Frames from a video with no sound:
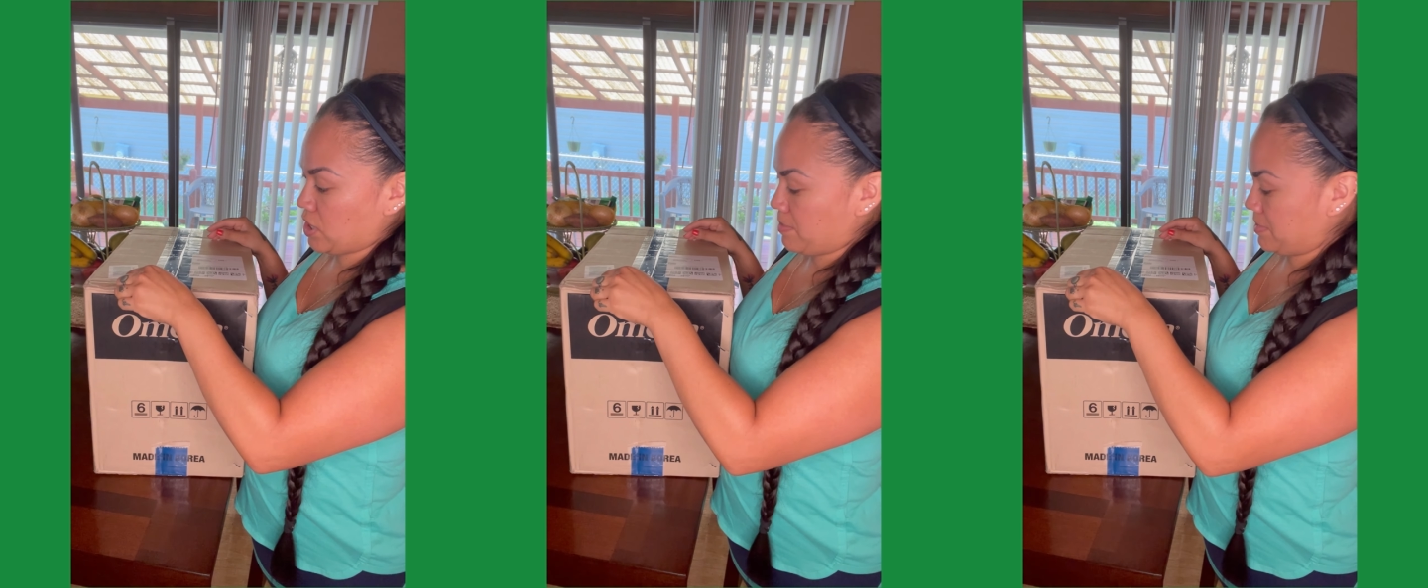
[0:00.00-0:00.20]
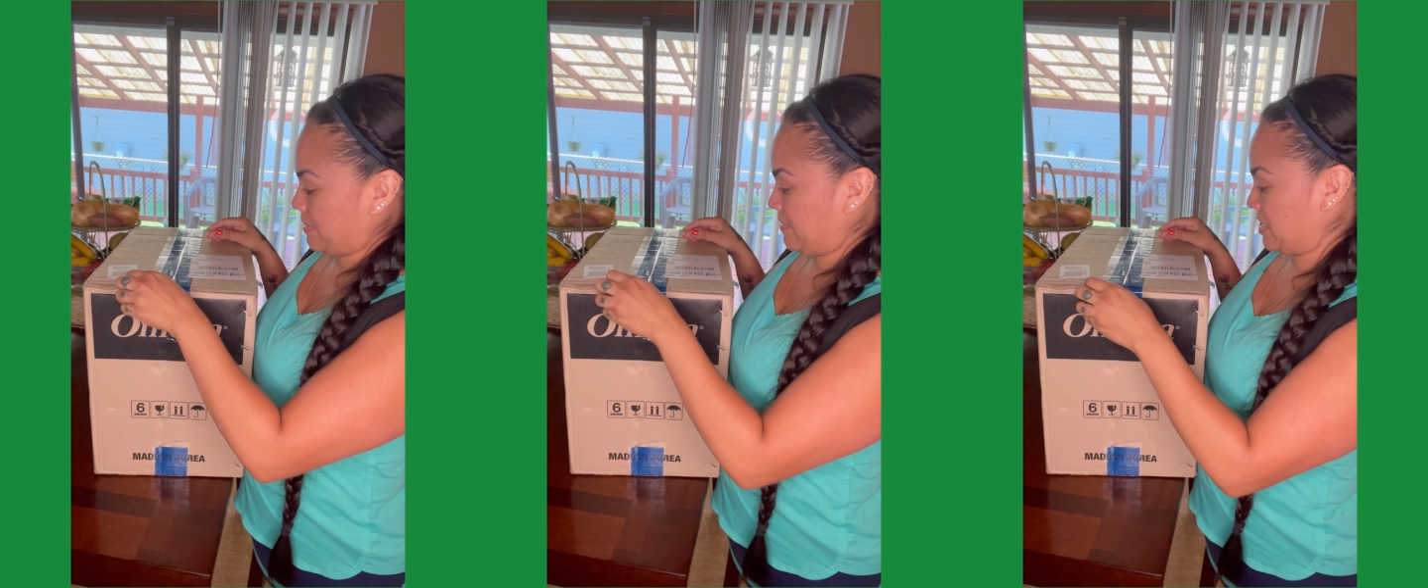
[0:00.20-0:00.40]
I
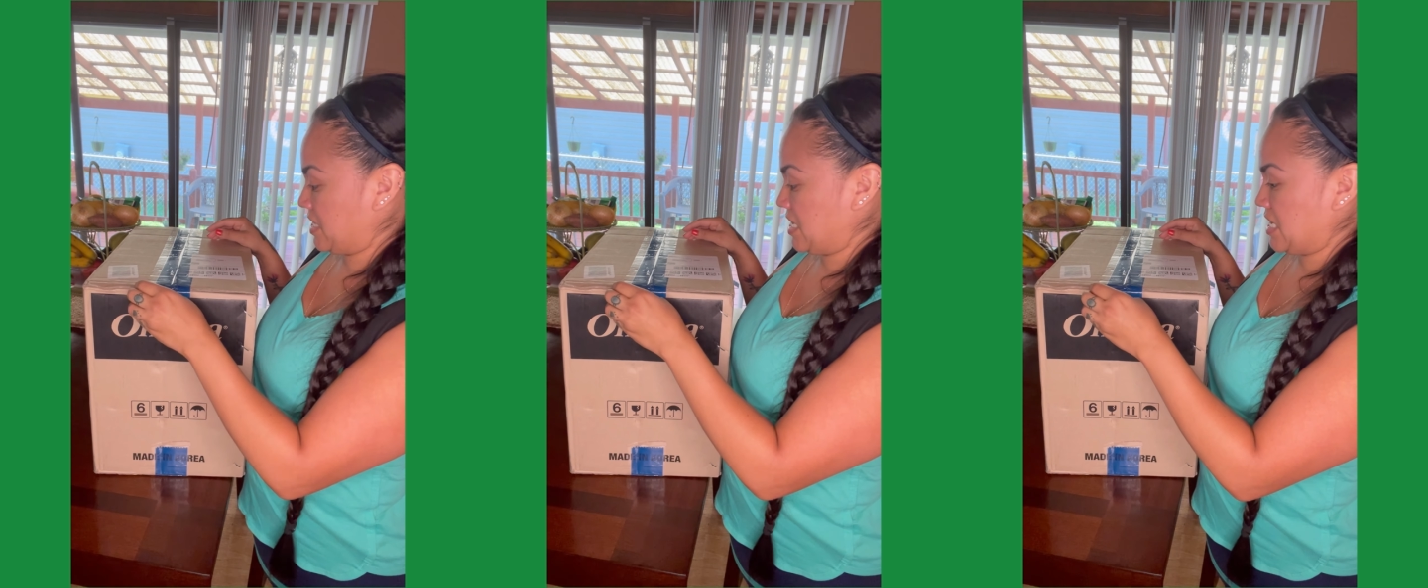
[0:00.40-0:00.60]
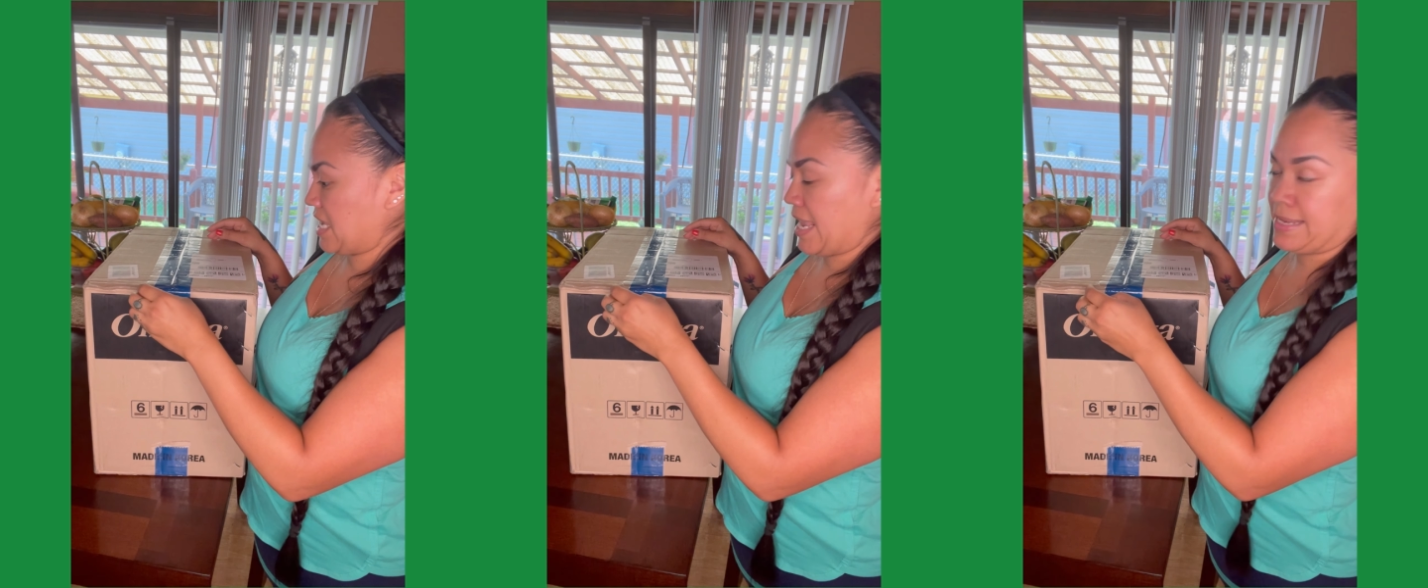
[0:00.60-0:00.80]
believe it's
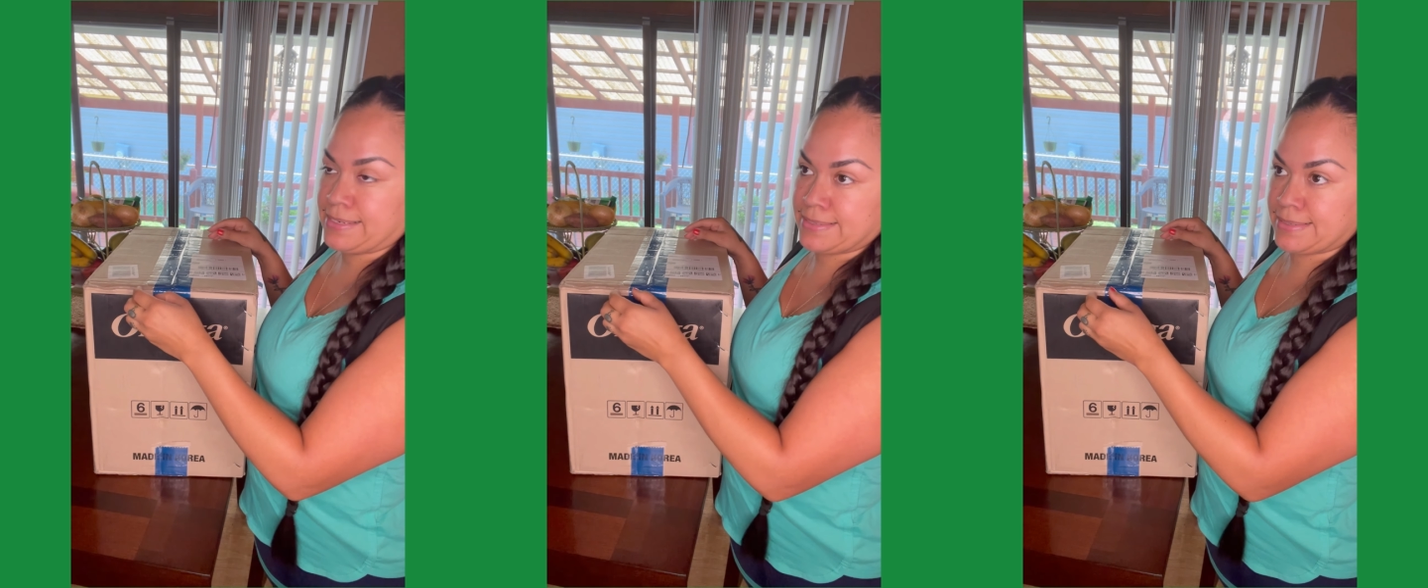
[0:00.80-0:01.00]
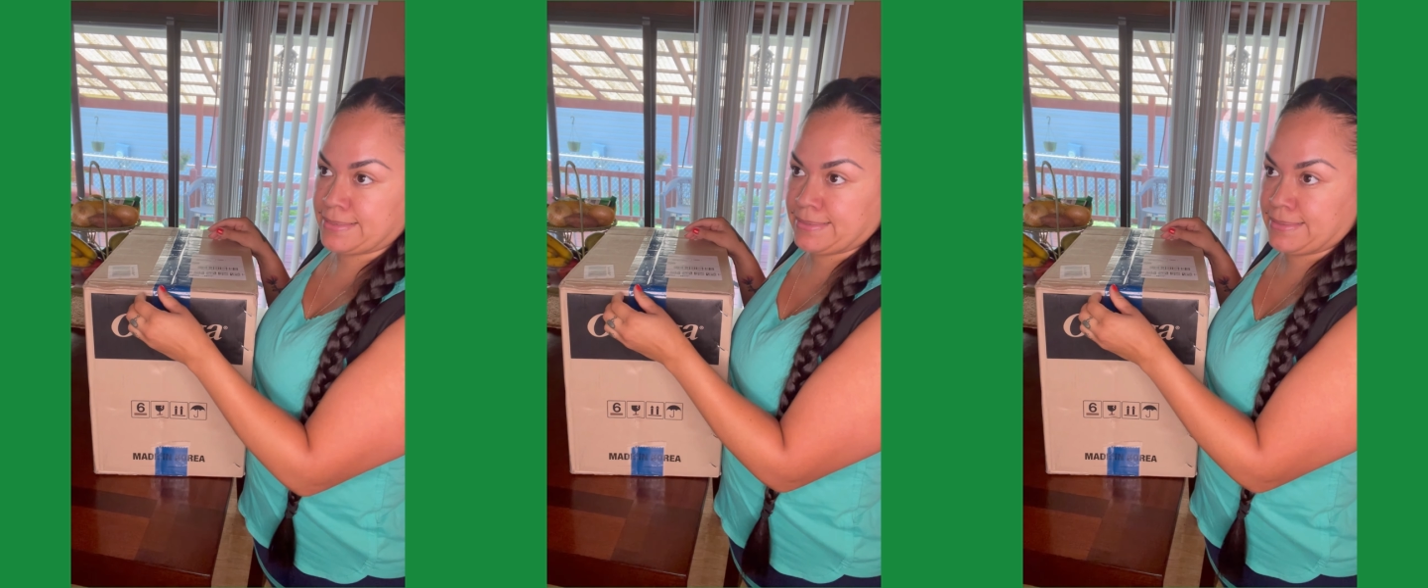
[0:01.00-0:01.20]
the
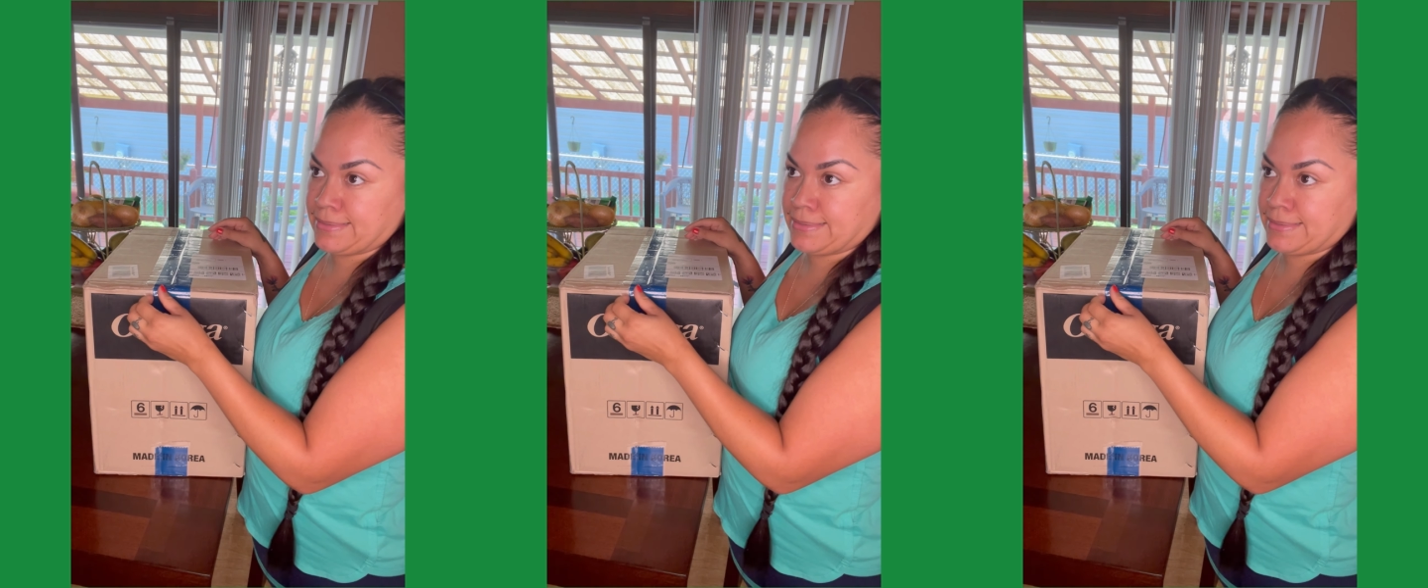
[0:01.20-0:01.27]
eight